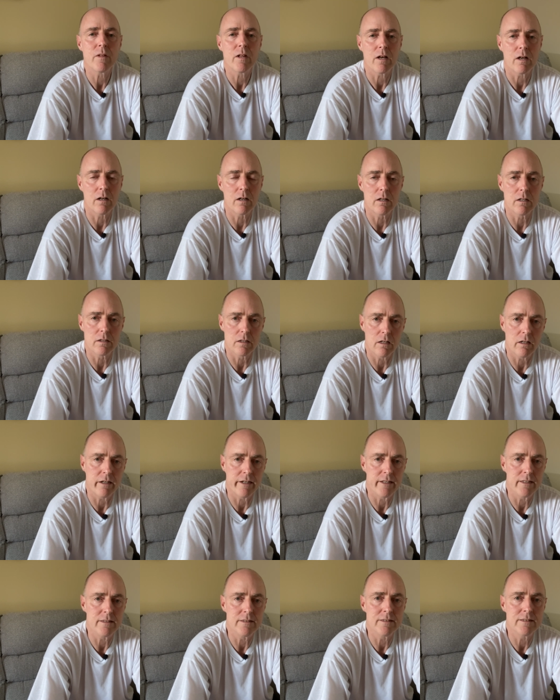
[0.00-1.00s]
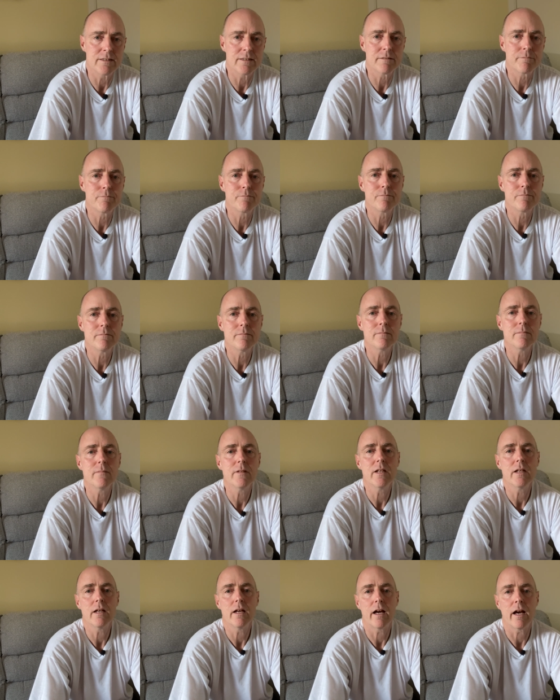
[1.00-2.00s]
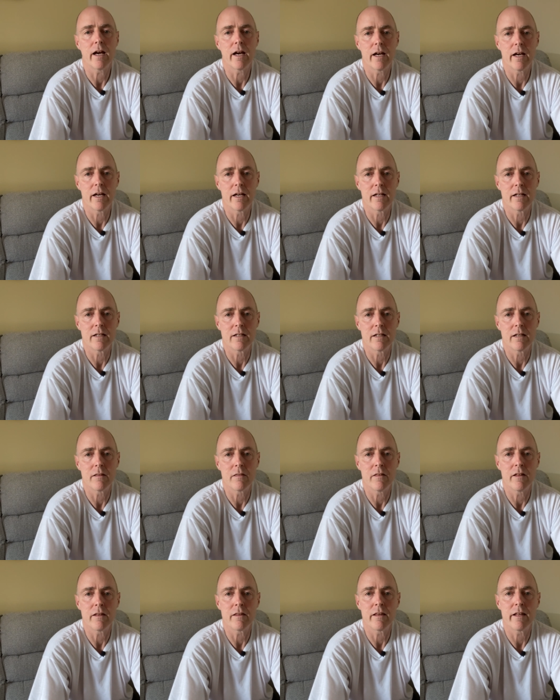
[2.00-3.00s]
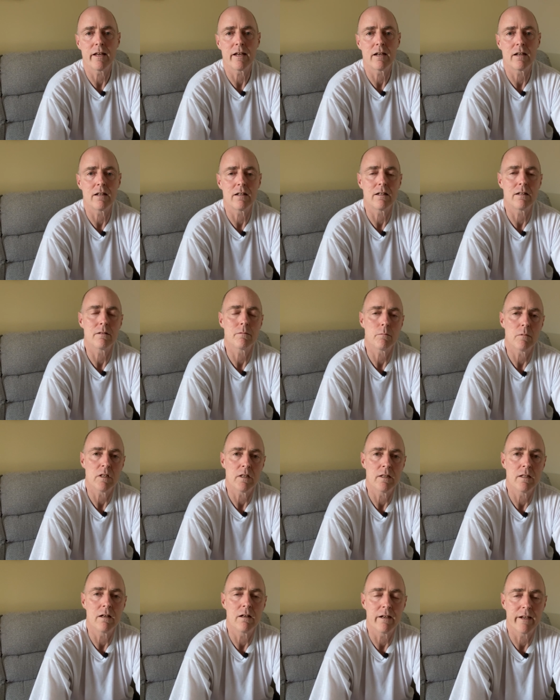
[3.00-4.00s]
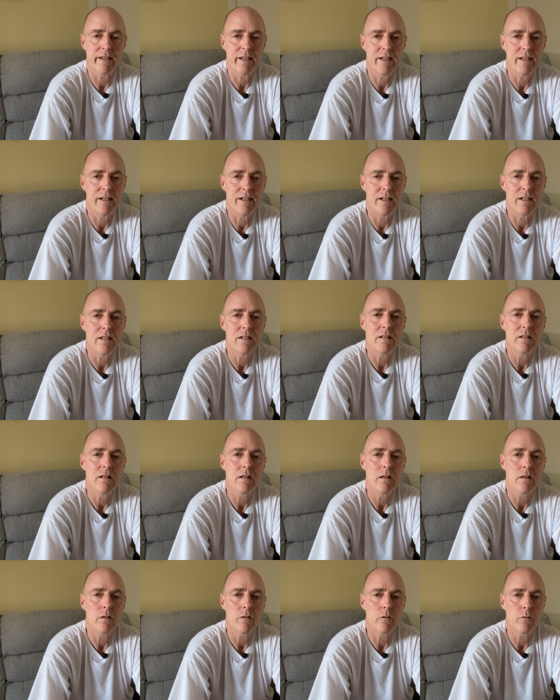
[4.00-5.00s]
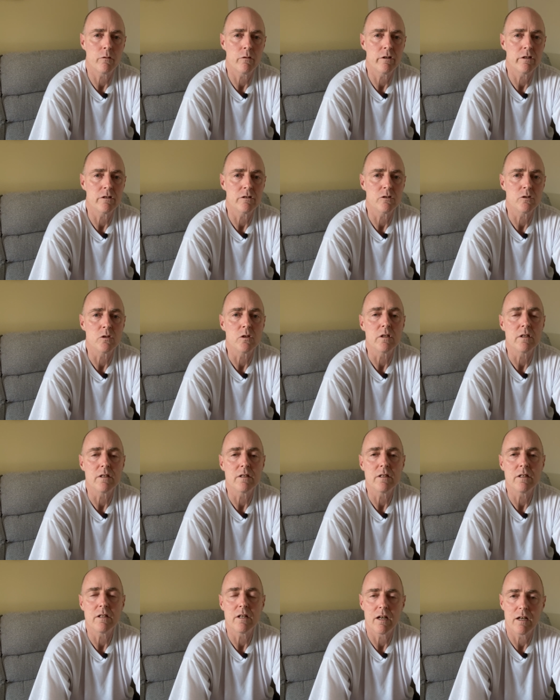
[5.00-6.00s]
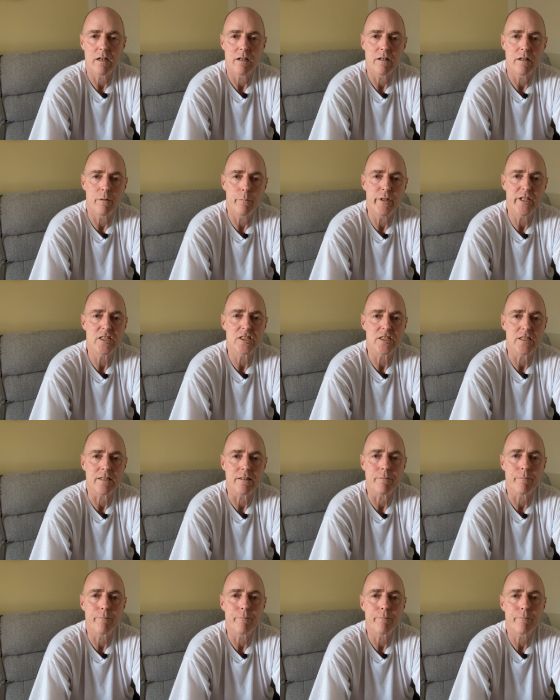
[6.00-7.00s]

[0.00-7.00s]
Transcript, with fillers: are liars and that they are lying through omission.